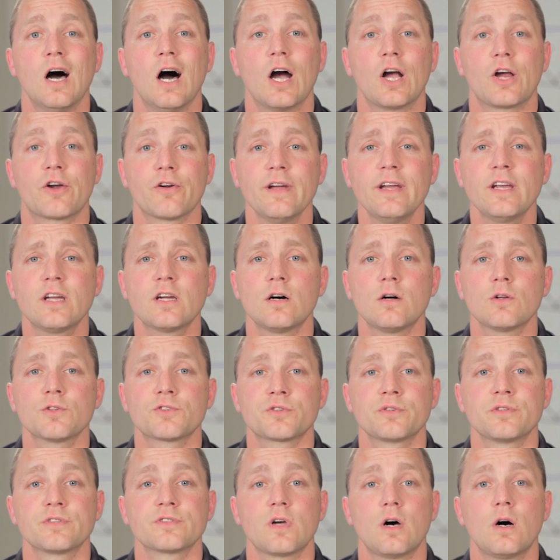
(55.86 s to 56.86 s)
A great
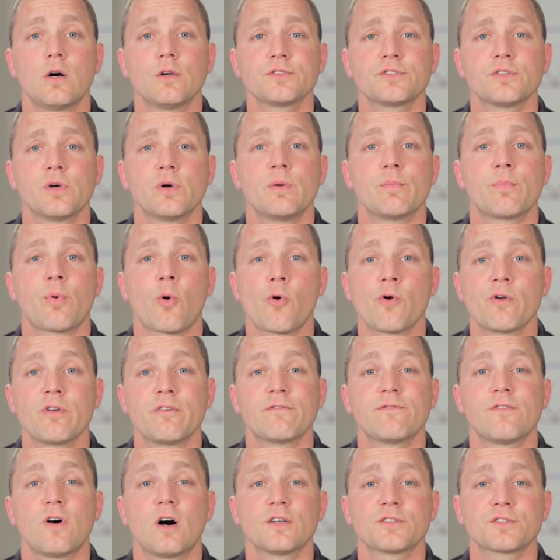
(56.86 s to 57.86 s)
culture is also important
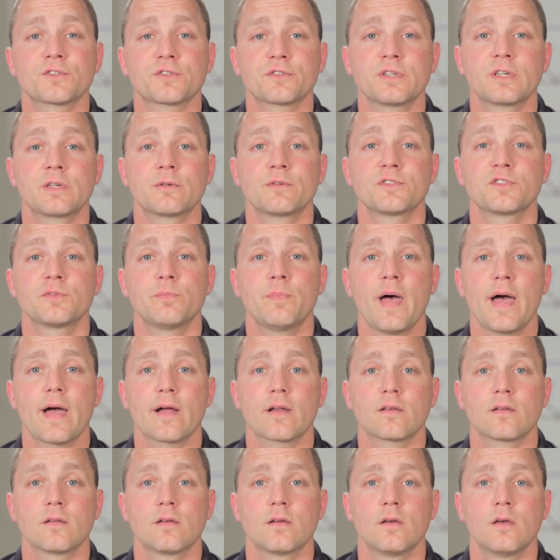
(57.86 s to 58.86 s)
in fostering
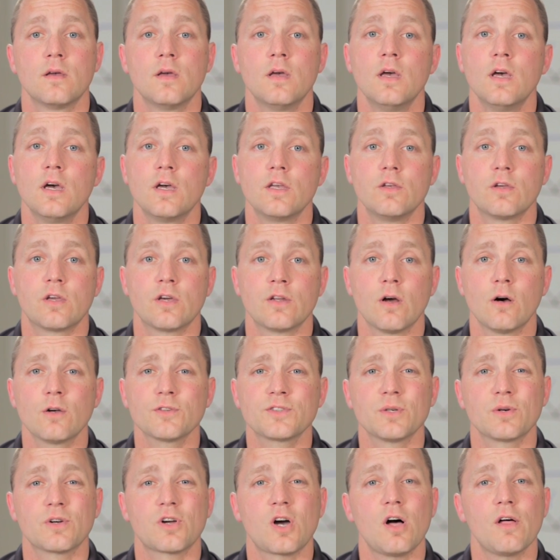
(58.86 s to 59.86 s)
respect. You can
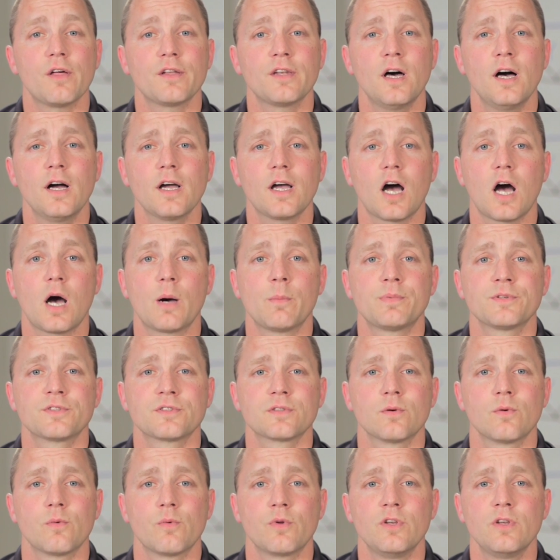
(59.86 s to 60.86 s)
also call it hug
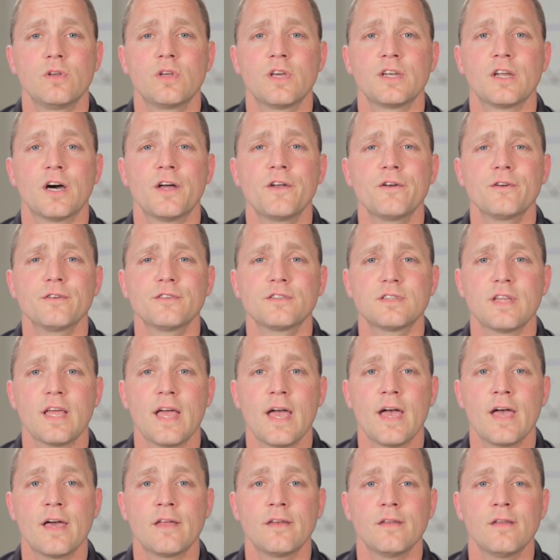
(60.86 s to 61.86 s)
ops. When you can
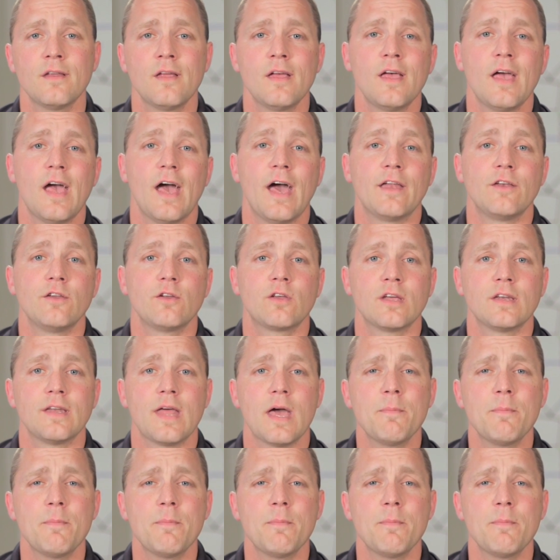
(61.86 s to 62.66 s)
understand and you can